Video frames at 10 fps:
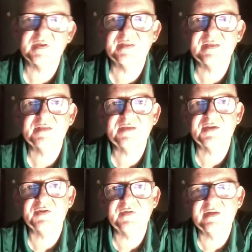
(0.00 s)
that they tell
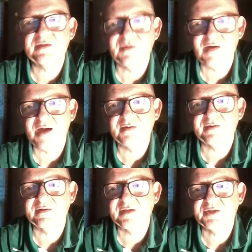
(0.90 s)
you. You need to go out
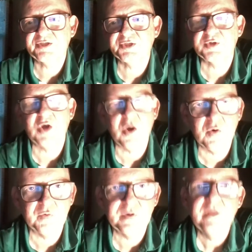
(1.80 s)
and get your
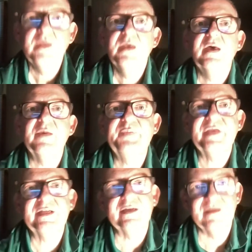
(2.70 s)
own
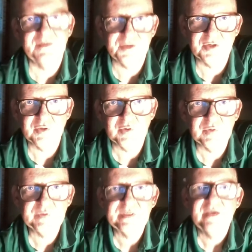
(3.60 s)
opinion of the
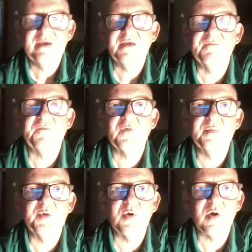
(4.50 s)
news and
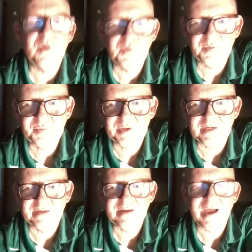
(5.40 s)
form your own
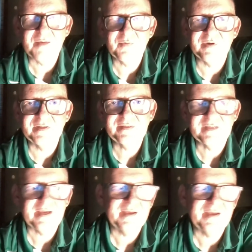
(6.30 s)
opinion, not what
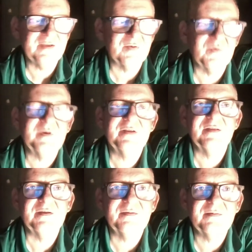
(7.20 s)
either one of
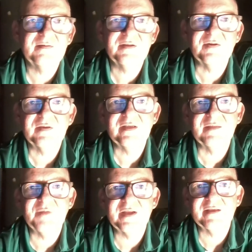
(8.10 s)
the,
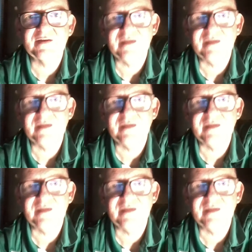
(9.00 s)
anybody on the